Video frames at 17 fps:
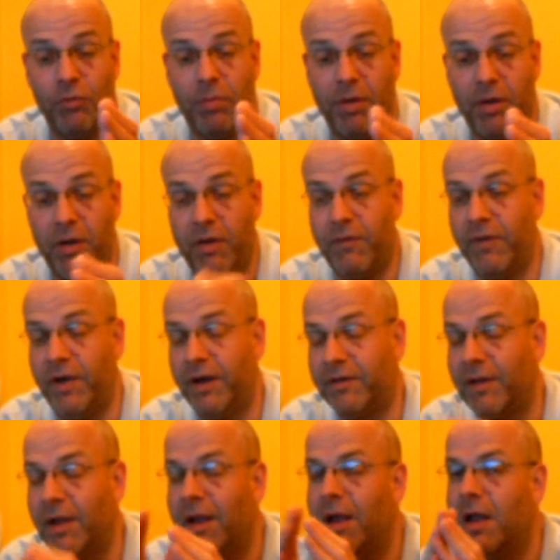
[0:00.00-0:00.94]

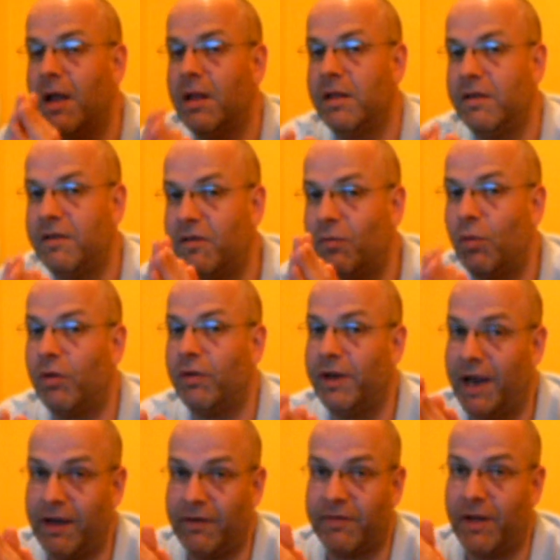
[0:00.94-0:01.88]
perfect. This is what
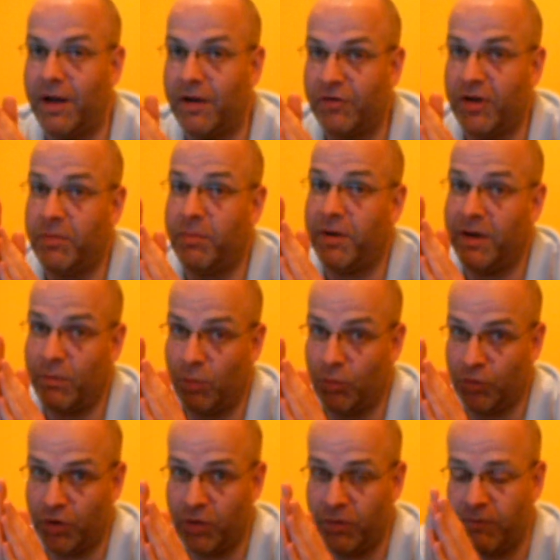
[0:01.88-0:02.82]
the XRGB
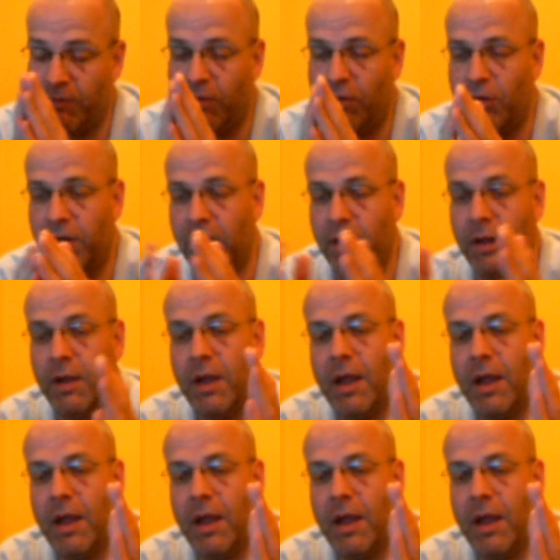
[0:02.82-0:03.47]
will do for you.